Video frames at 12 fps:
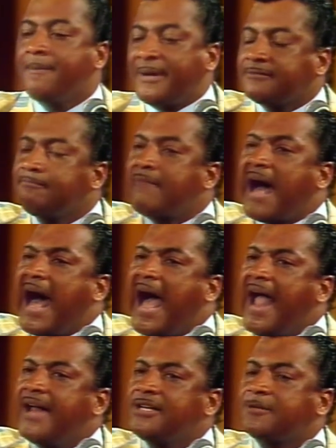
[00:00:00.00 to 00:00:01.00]
but
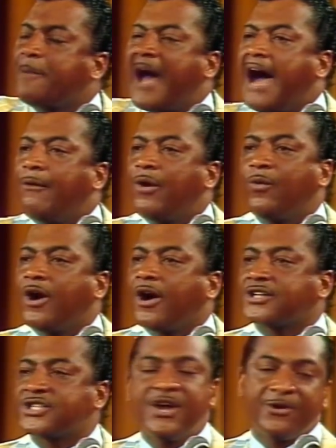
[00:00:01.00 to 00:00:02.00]
mind power
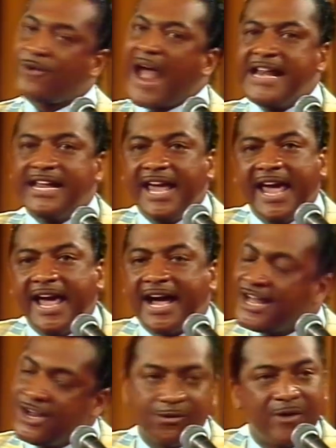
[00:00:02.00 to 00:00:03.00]
works right here,
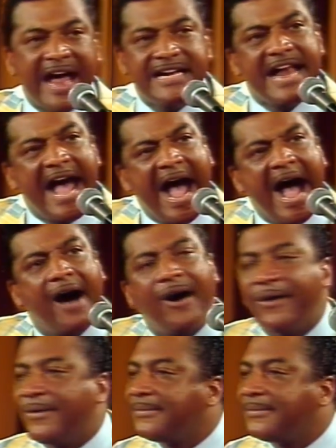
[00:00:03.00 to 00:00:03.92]
right now.